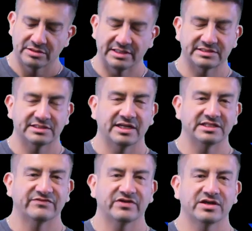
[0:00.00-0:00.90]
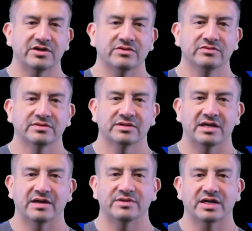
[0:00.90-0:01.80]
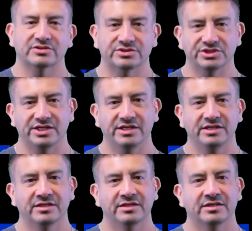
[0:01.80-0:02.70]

That's today's video. I'm Dr. G.